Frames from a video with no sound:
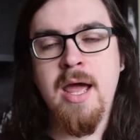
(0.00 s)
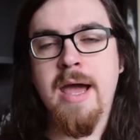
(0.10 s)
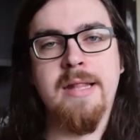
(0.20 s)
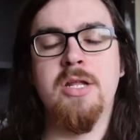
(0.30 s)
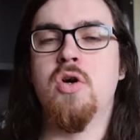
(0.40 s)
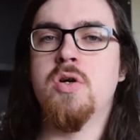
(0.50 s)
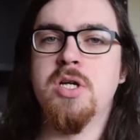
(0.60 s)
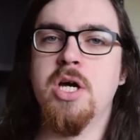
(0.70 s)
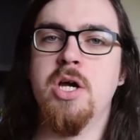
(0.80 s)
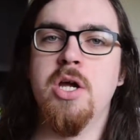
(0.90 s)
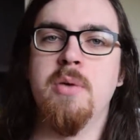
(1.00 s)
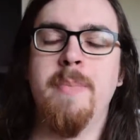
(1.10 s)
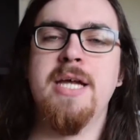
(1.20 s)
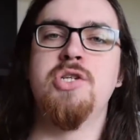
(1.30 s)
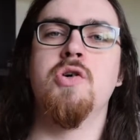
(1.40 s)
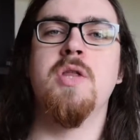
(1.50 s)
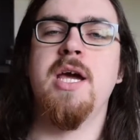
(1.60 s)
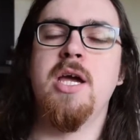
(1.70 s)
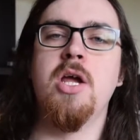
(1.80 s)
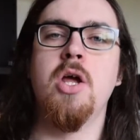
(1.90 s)
And they're not going to make sure
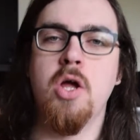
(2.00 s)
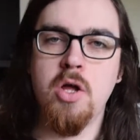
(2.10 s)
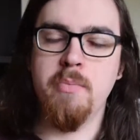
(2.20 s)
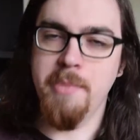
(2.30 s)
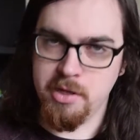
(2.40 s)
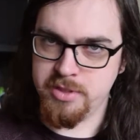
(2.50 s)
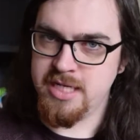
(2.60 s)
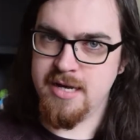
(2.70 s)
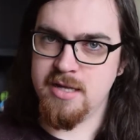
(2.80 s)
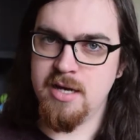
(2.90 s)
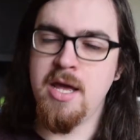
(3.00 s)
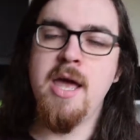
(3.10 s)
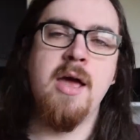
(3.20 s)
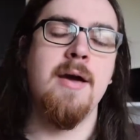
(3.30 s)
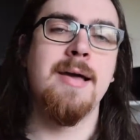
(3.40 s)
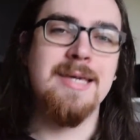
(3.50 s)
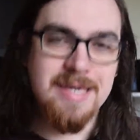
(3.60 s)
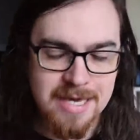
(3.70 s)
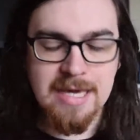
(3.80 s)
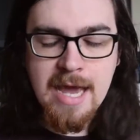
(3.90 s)
they meld together.
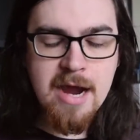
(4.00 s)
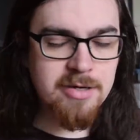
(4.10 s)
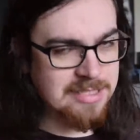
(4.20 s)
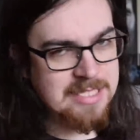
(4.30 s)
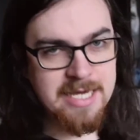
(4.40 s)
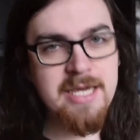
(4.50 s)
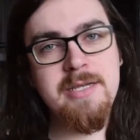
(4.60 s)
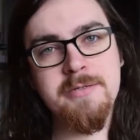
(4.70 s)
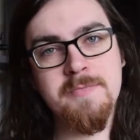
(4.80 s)
Can guarantee